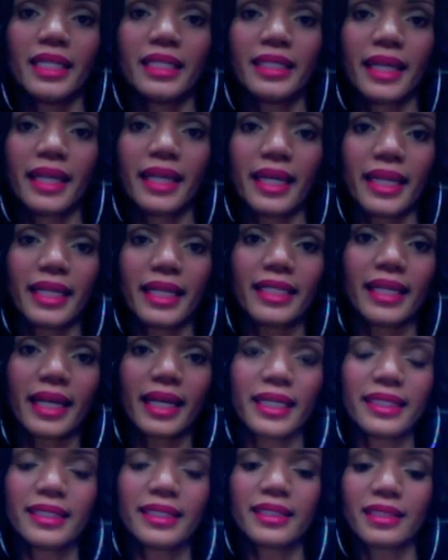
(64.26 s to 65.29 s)
get a
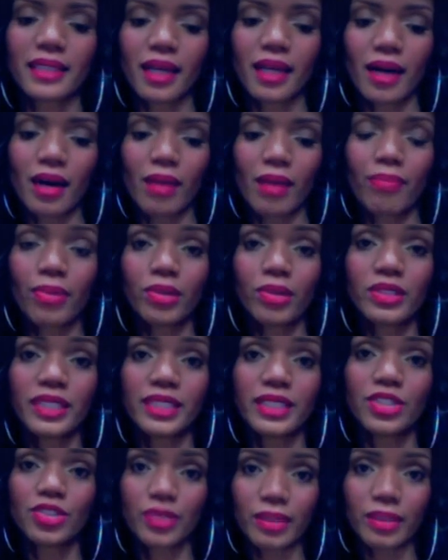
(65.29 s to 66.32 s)
nice
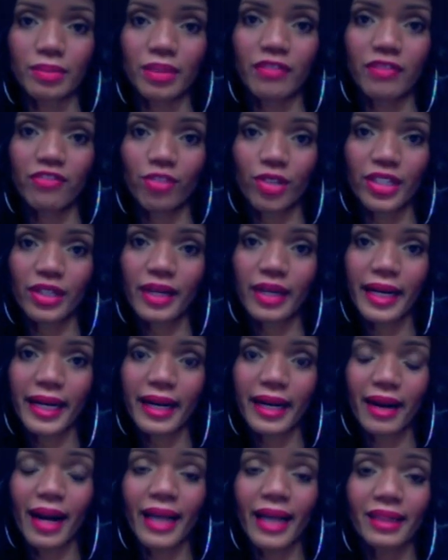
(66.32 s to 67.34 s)
protein treatment for your
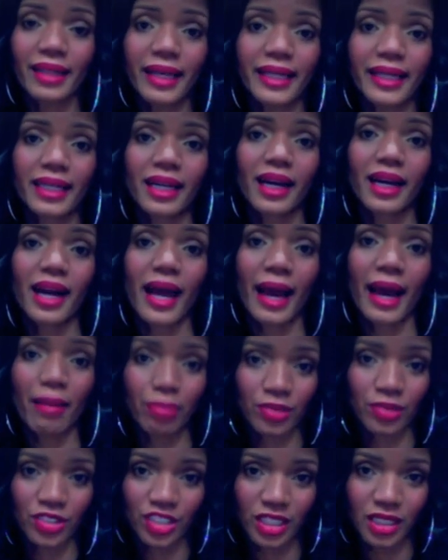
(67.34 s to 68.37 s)
hair. I like
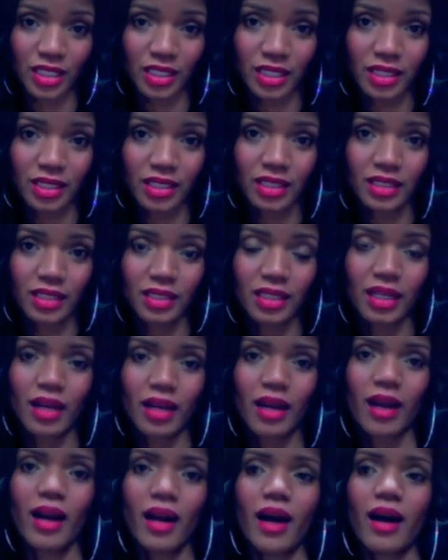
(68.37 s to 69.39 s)
Apogee.
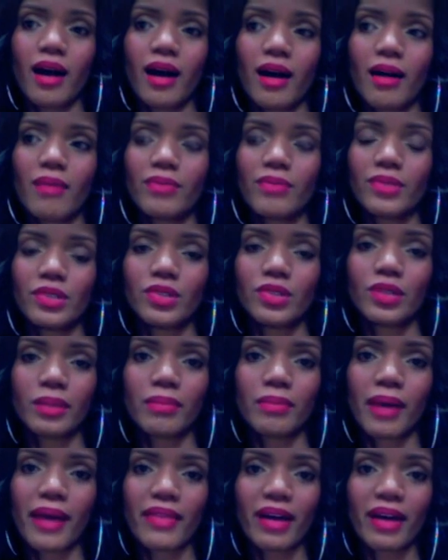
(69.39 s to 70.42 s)
You can
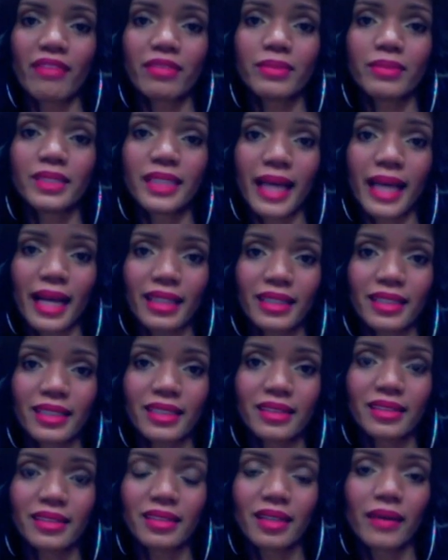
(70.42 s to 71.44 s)
buy that from
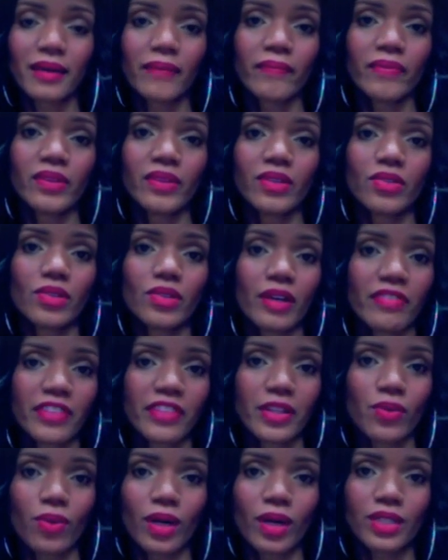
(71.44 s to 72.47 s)
Sally's. You
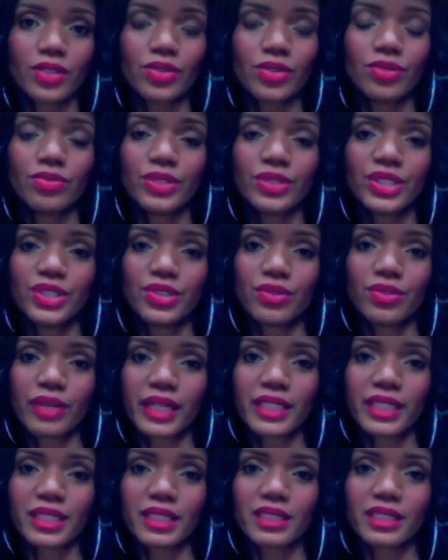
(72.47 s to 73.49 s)
definitely want to read the
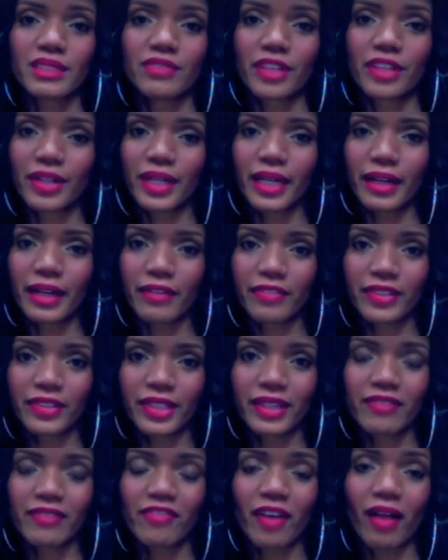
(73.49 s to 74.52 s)
directions very
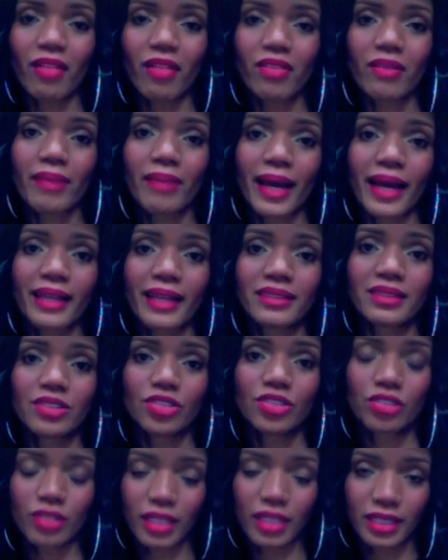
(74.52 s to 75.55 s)
carefully and follow them as
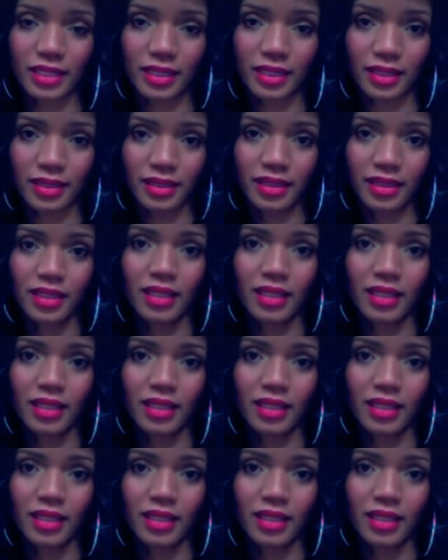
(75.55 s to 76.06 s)
instructed.